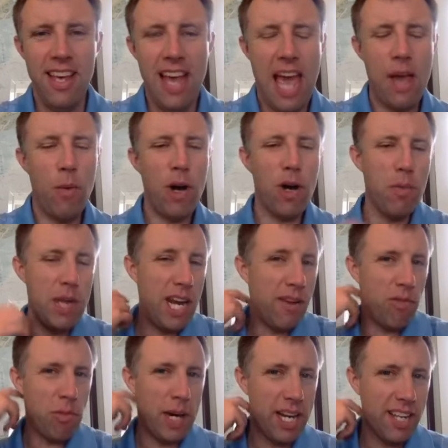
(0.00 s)
Hey, welcome in,
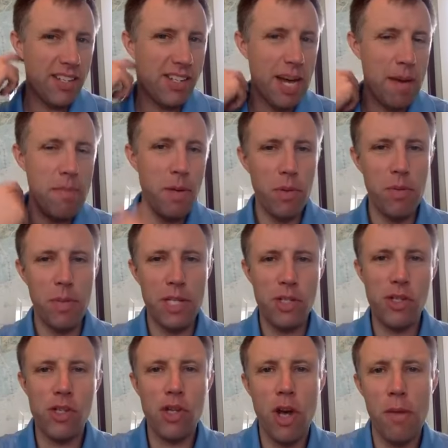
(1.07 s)
everybody. It's Scott B with the
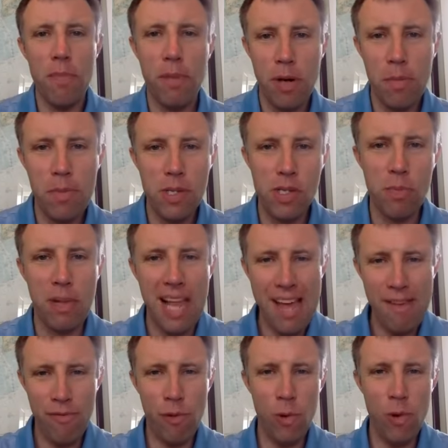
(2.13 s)
Business on Purpose
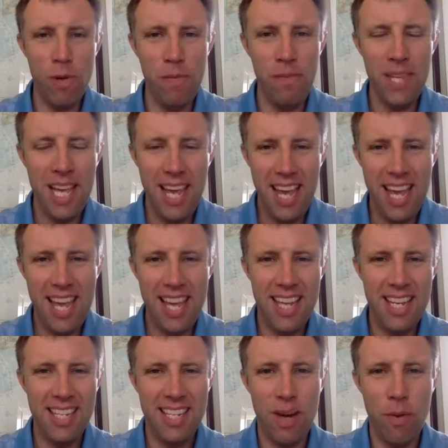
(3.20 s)
platform.
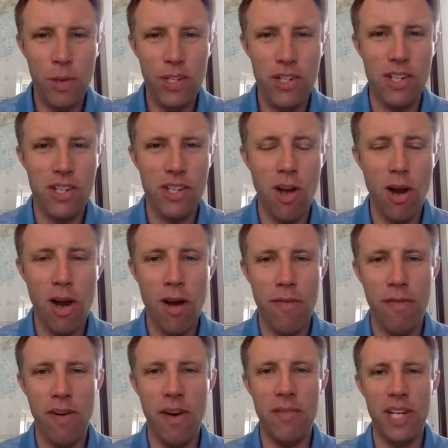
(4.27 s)
And we just got
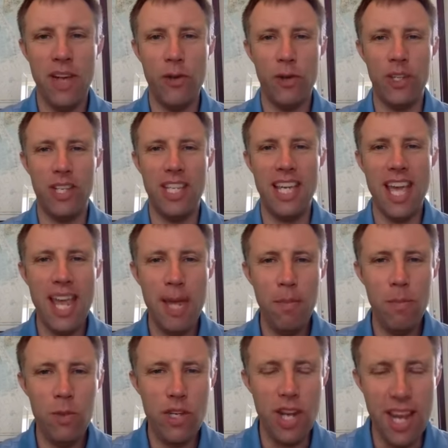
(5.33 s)
off of another
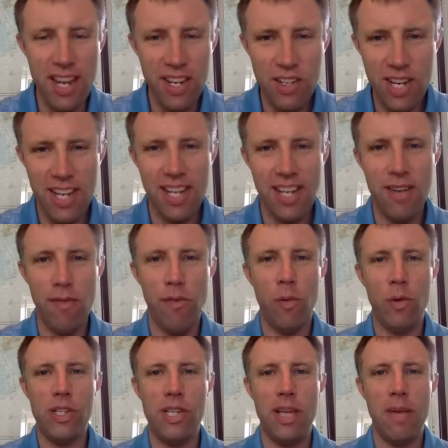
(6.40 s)
game-changing
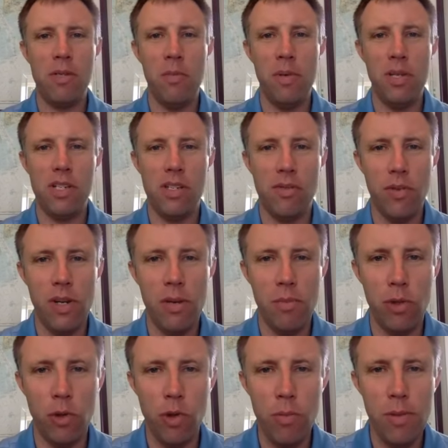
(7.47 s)
4 Steps to Business Freedom
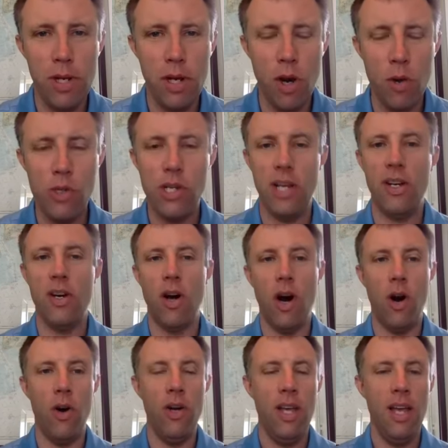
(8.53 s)
group coaching
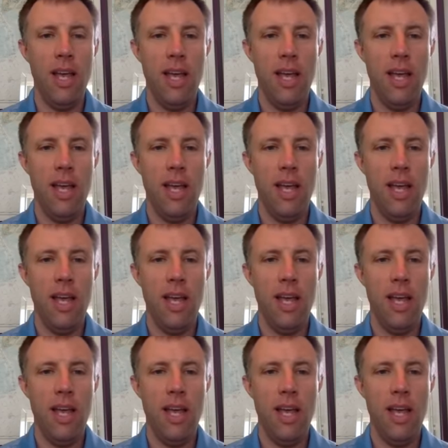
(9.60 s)
call.